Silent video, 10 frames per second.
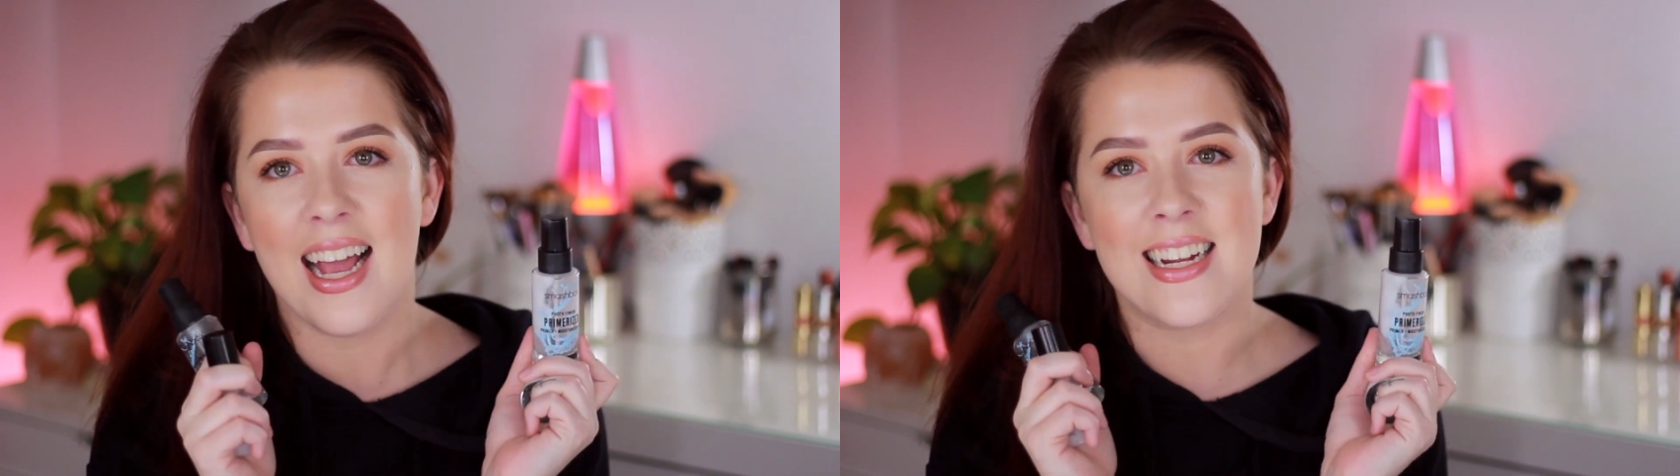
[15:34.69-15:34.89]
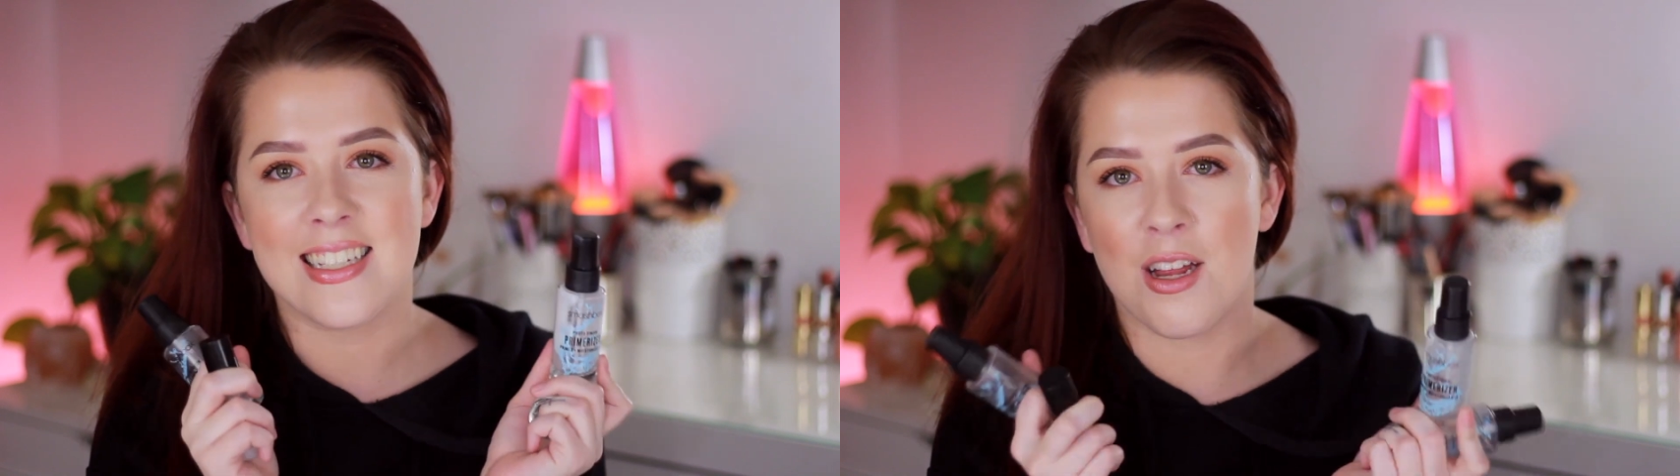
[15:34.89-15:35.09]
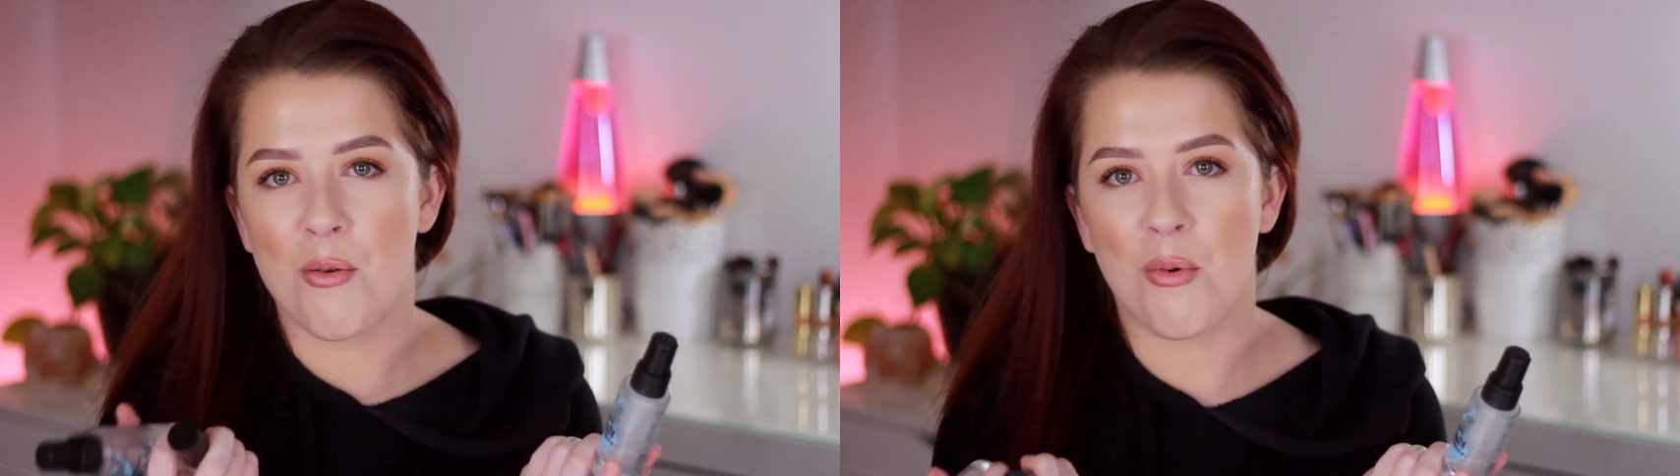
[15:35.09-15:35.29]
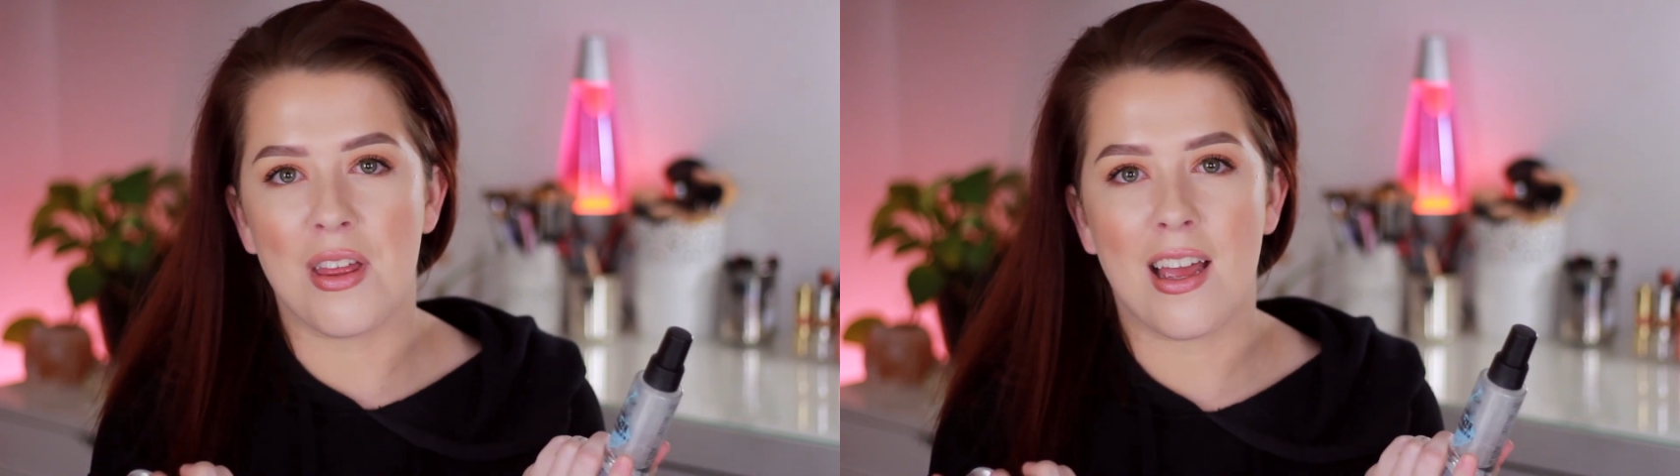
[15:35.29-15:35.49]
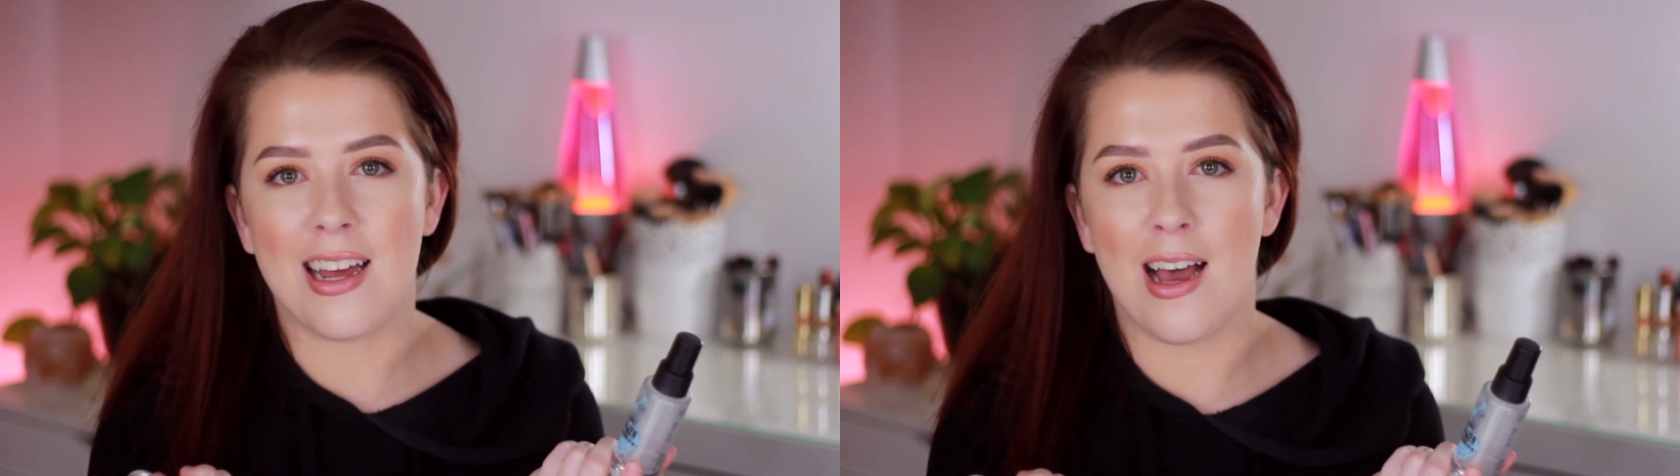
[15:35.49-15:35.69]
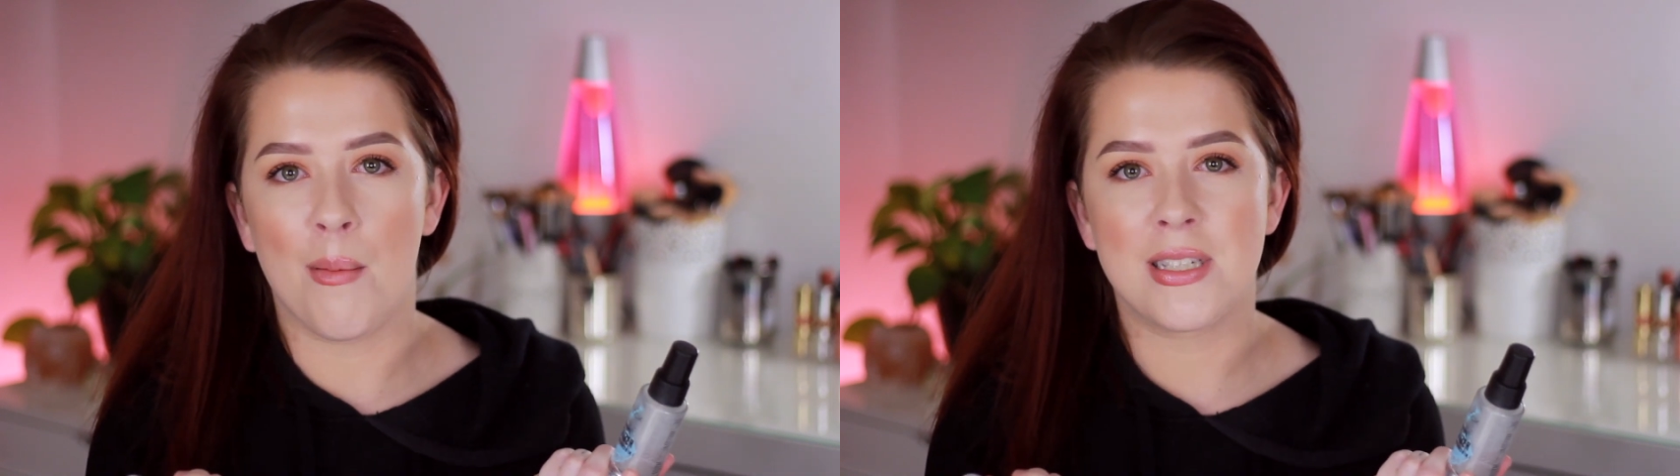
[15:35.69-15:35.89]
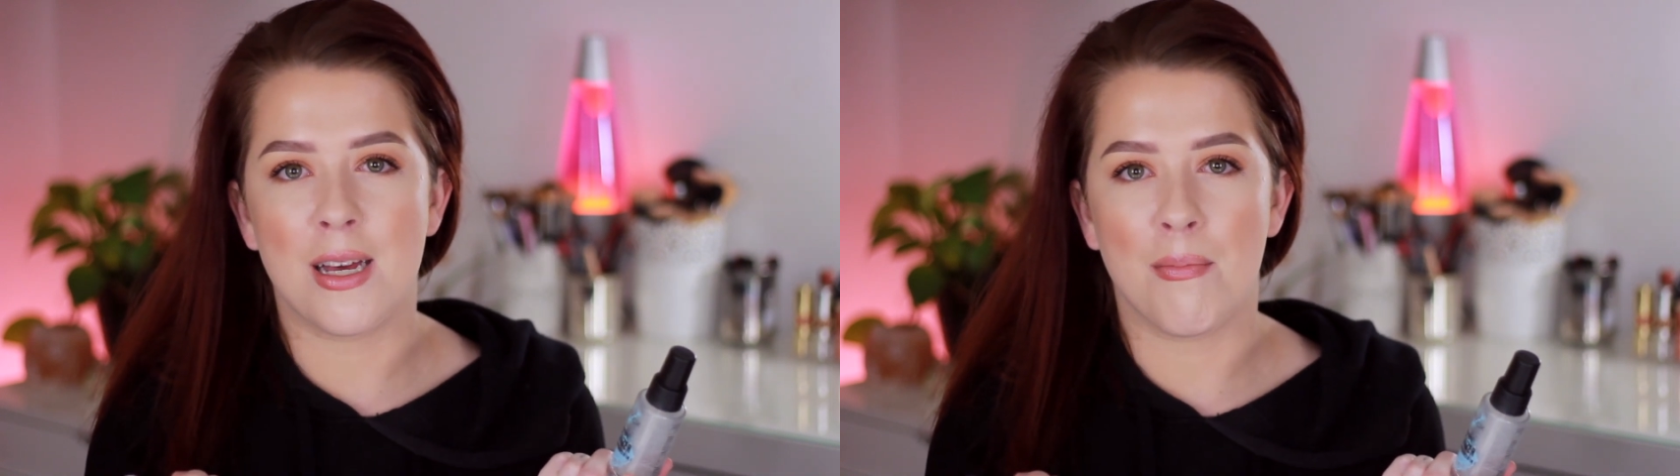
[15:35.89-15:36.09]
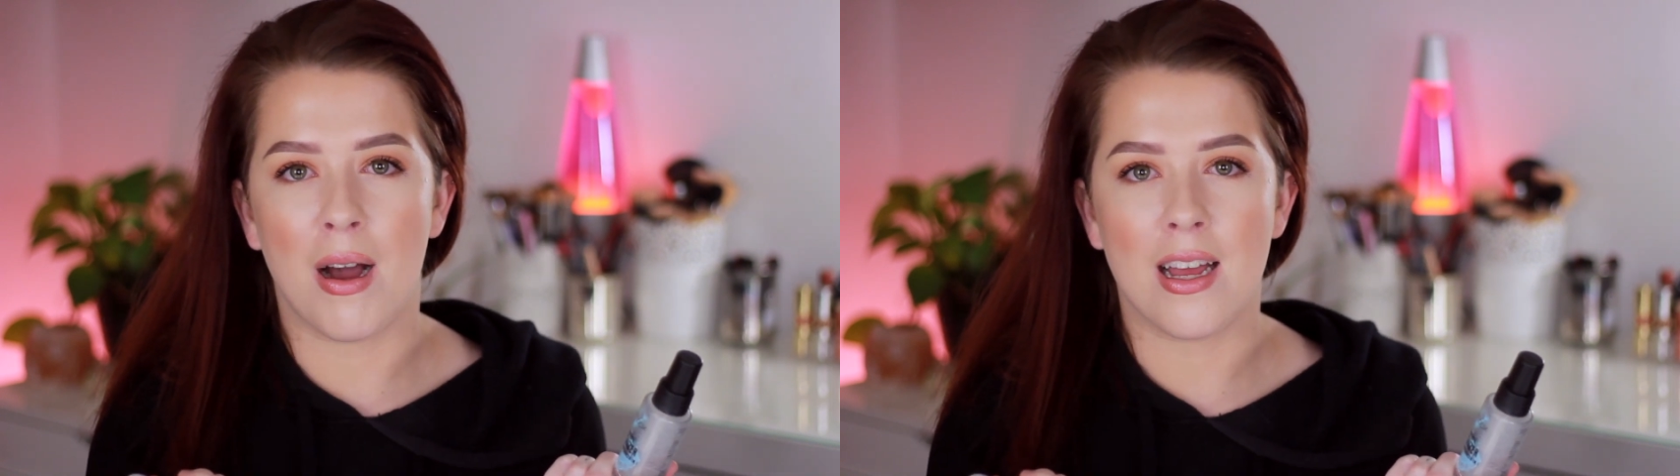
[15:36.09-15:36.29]
it doesn't really kind of
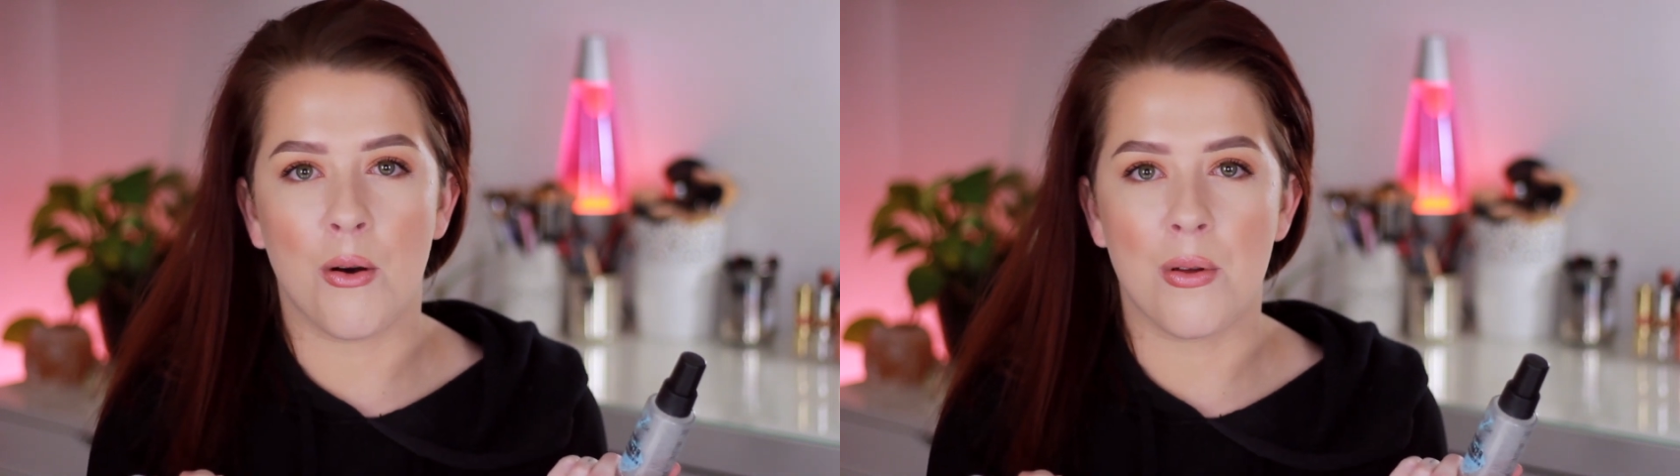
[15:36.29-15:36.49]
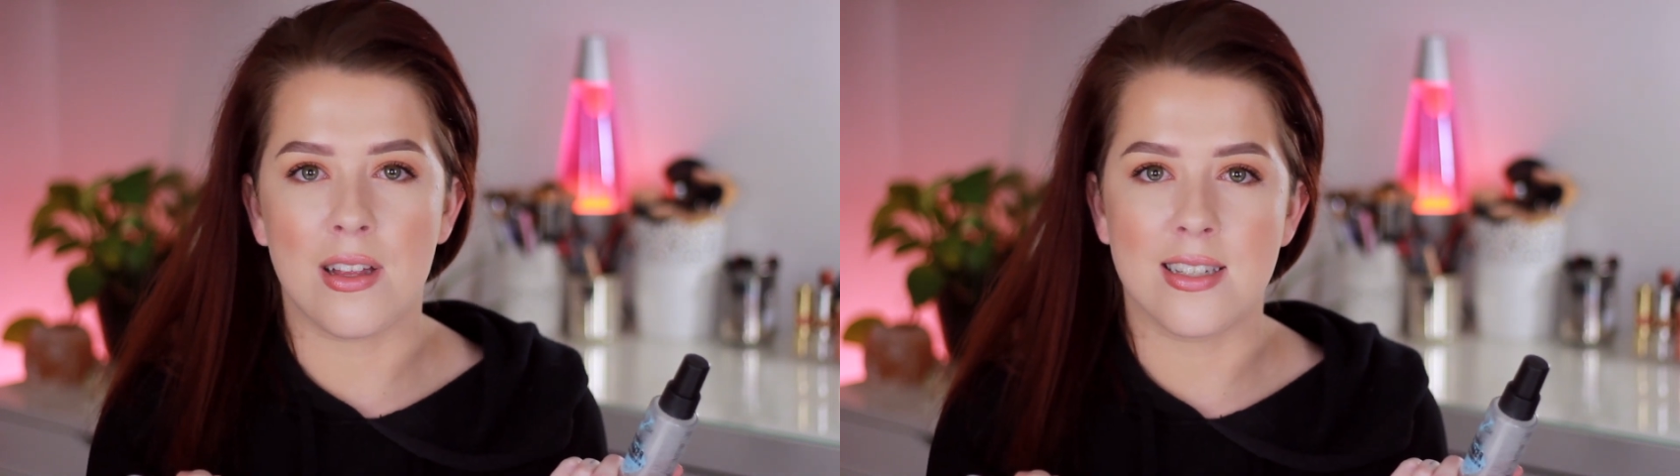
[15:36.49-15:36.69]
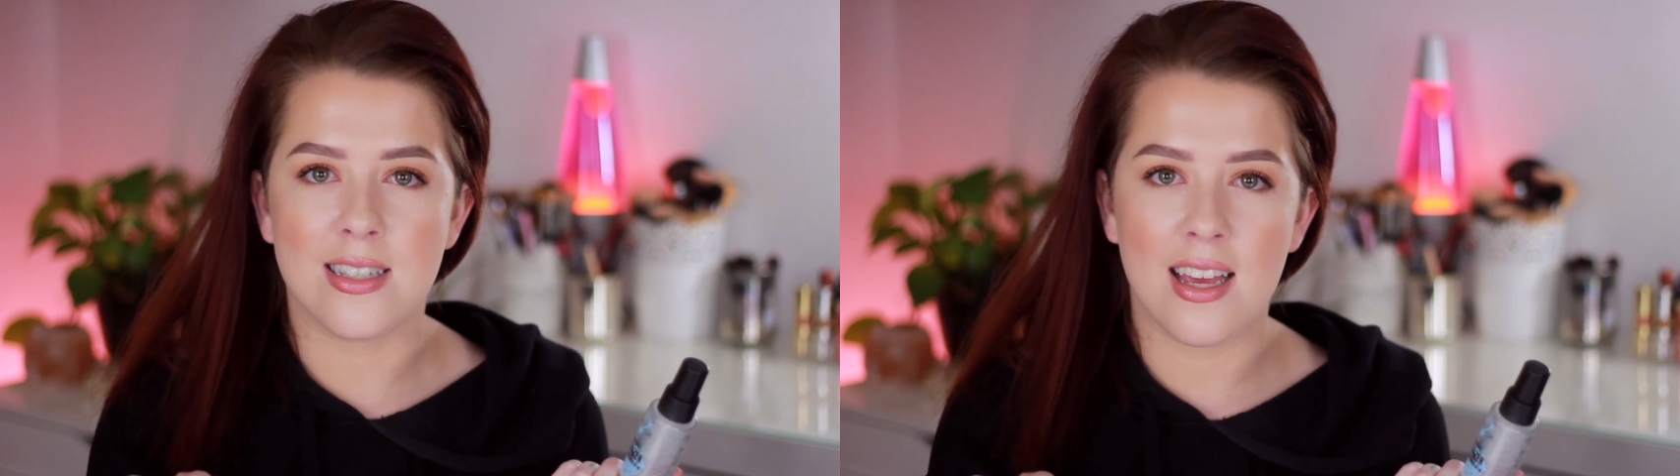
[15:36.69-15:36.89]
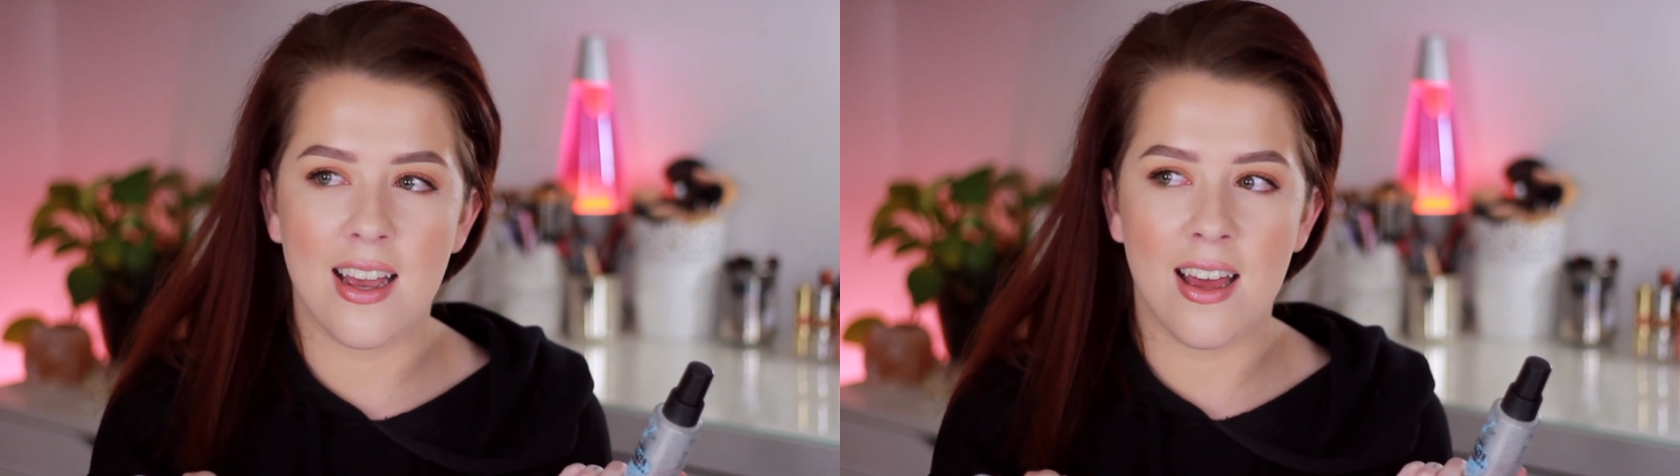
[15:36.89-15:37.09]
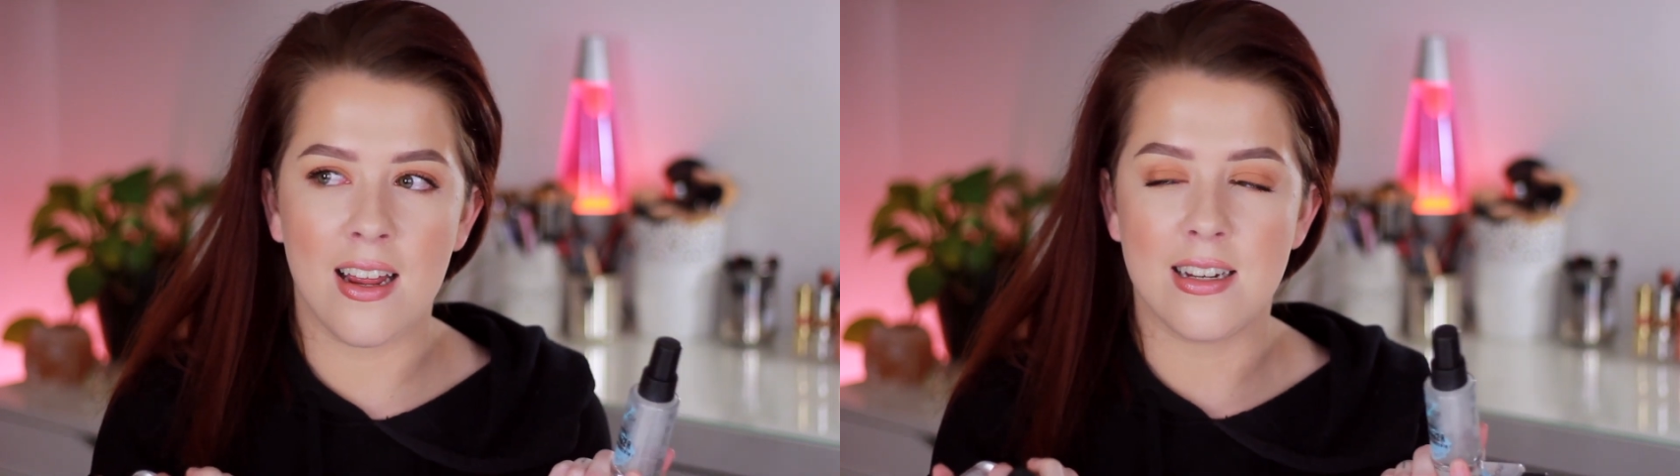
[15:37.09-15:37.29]
upset my oily skin.